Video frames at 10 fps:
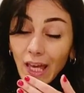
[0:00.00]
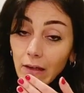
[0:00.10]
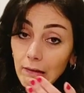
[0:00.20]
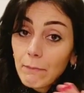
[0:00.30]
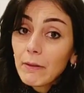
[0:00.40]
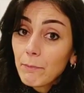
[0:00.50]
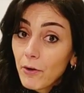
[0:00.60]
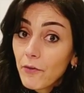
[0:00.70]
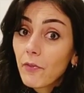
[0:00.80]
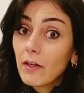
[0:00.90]
Happy
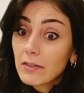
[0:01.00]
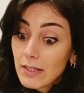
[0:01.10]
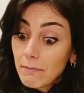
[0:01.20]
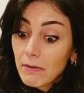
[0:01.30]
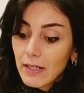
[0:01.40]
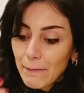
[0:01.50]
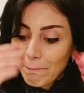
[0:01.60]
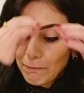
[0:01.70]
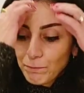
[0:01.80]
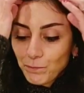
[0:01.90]
birthday to me.
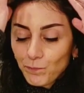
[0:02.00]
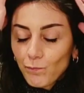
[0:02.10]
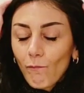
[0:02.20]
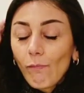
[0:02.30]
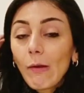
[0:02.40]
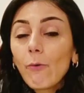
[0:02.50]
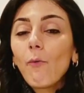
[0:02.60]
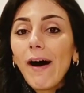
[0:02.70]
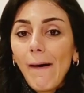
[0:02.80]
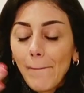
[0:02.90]

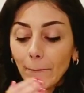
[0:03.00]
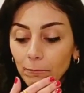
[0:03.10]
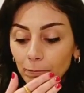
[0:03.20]
Wow.